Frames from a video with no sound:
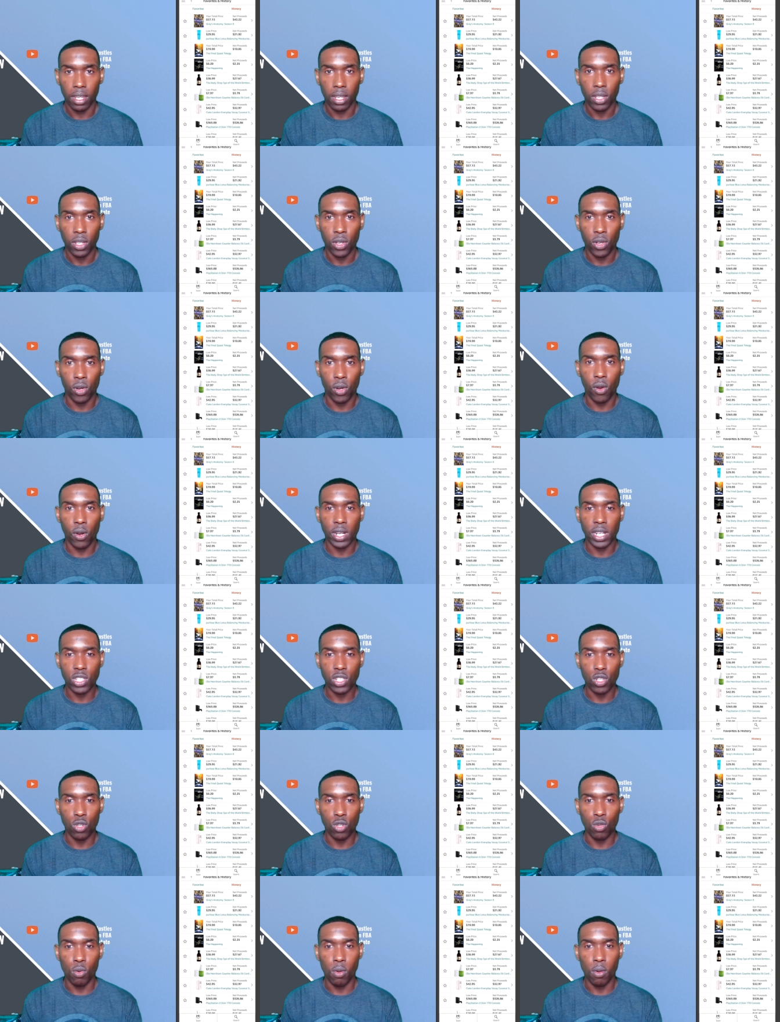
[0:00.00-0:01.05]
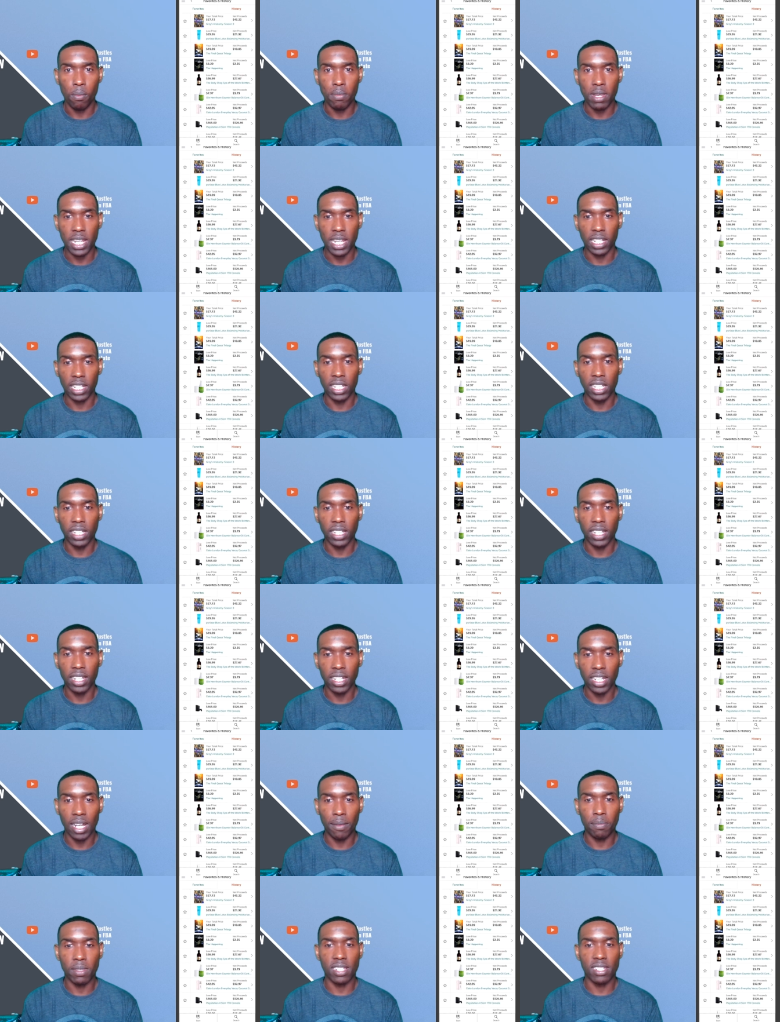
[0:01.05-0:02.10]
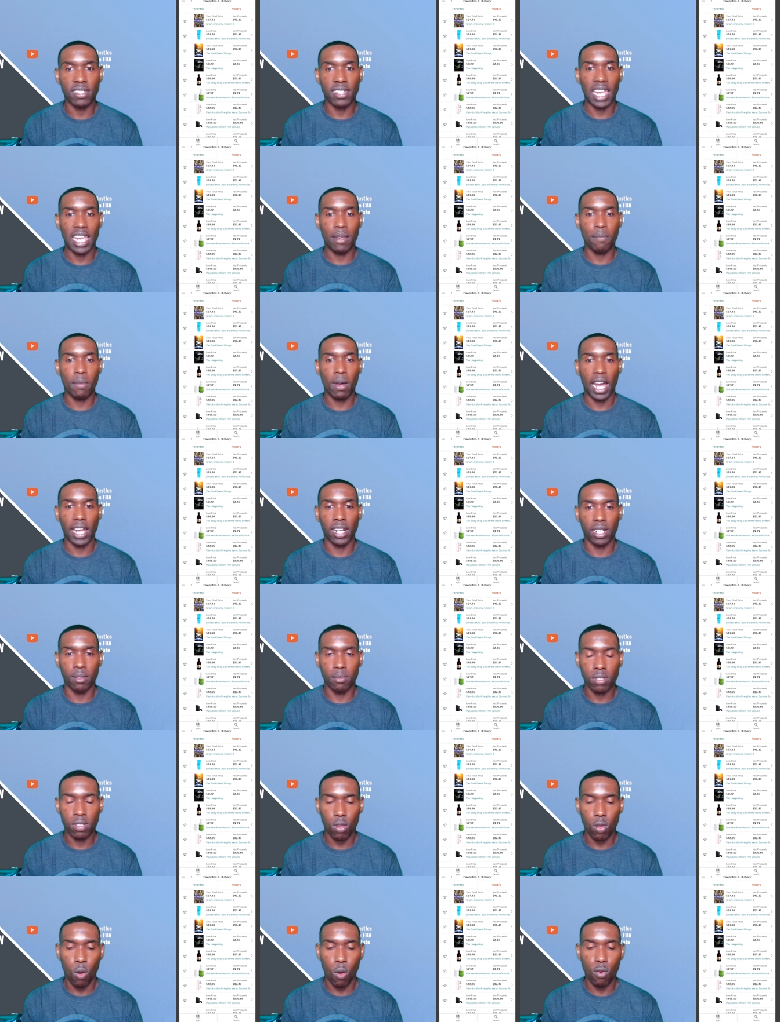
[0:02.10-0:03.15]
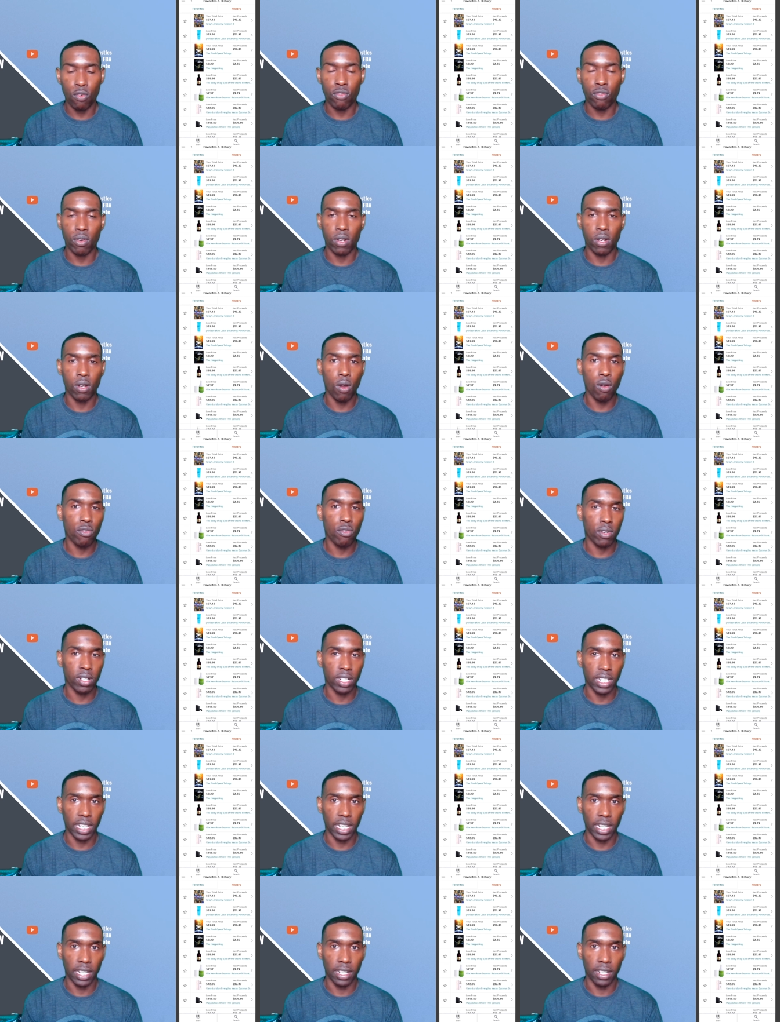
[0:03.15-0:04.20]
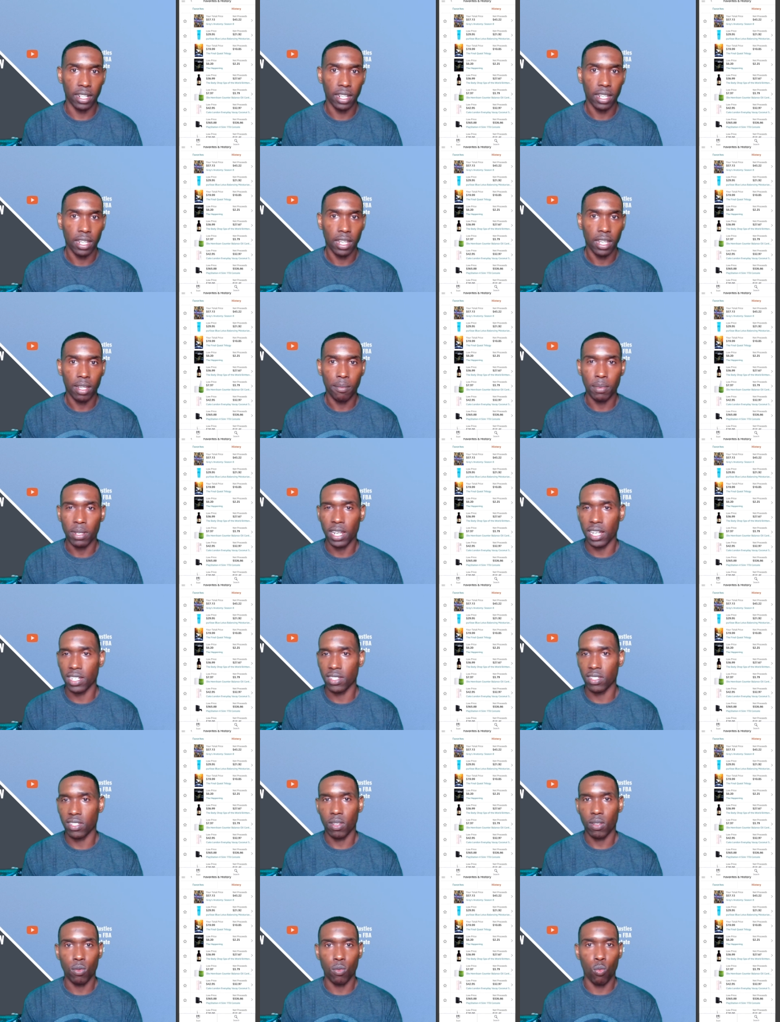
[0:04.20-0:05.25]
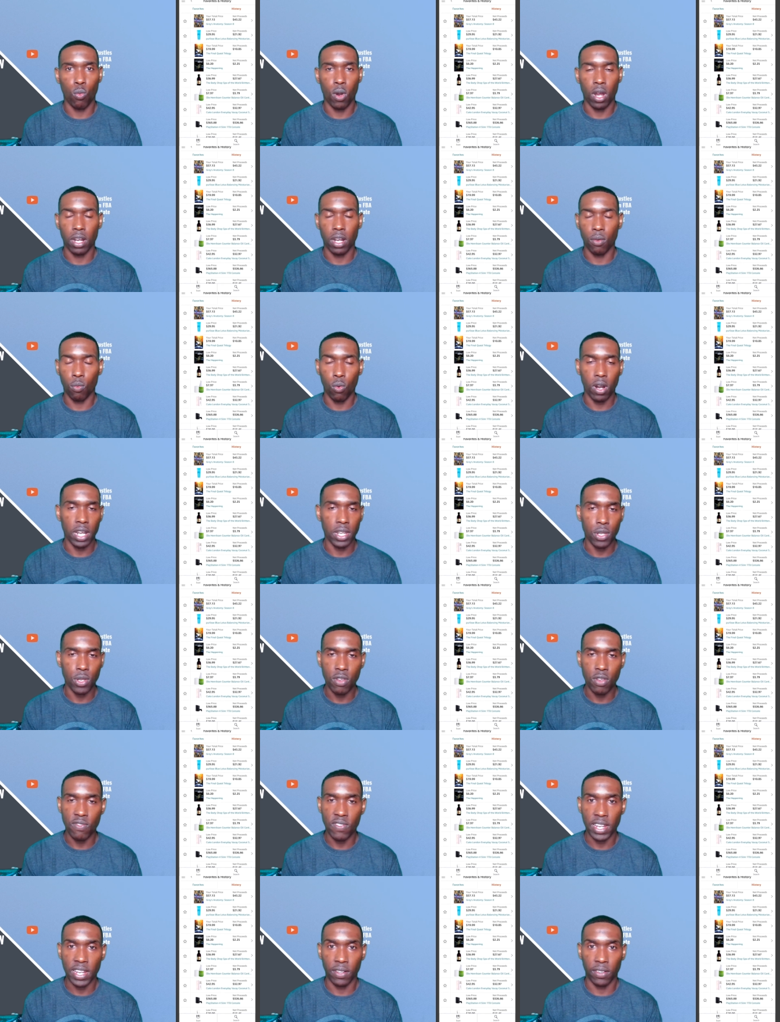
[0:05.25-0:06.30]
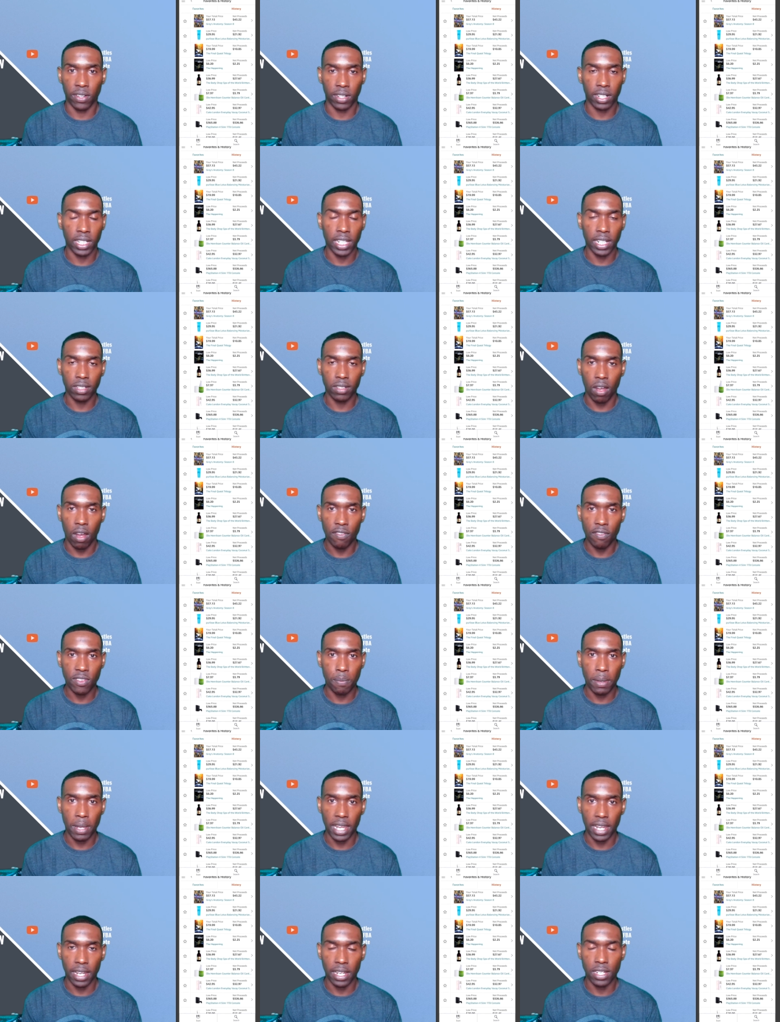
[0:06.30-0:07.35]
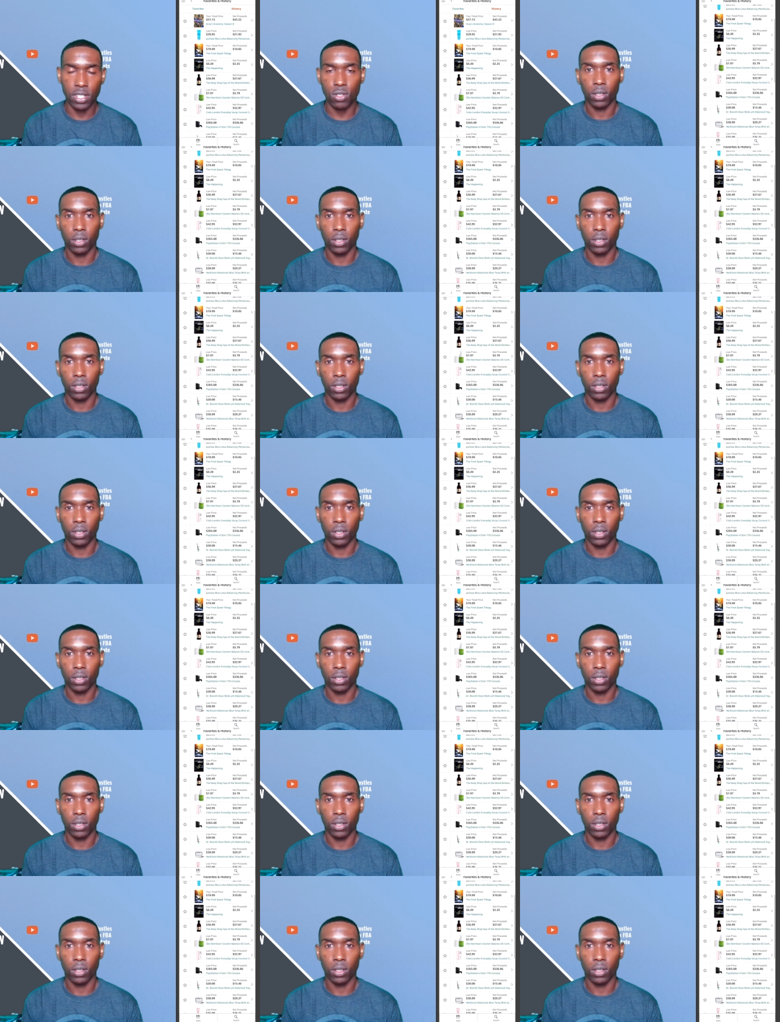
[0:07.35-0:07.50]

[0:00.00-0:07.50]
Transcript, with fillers: you're going to be looking up the same items over and over again because one, you either clicked off the page